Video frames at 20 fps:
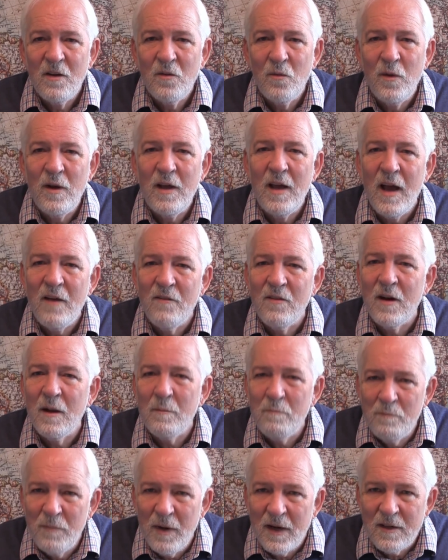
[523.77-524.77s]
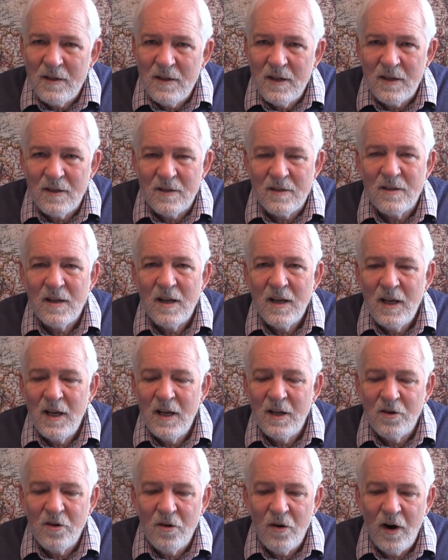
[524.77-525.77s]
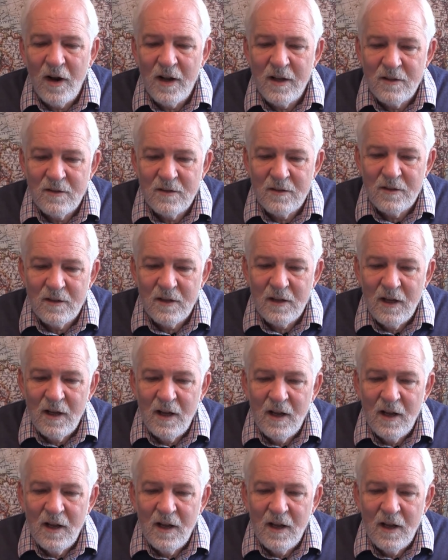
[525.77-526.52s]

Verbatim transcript: We have an abundance in Christ.